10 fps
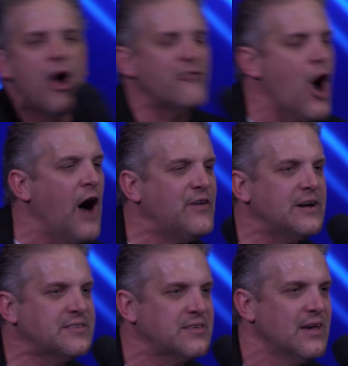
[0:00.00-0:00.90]
going to pray over
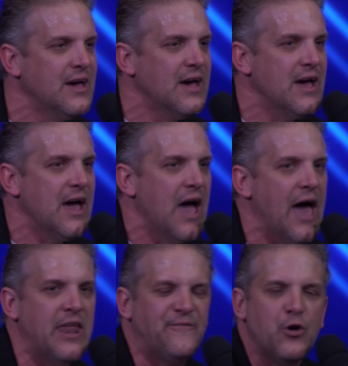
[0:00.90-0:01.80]
all of us.
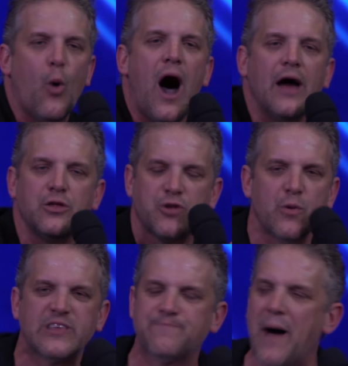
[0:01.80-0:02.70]
And if you
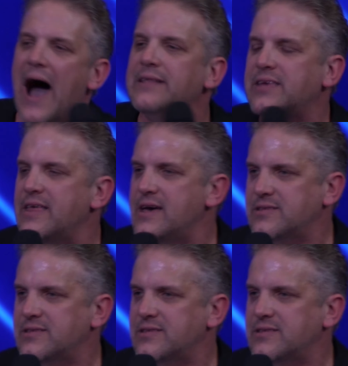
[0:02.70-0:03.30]
want to respond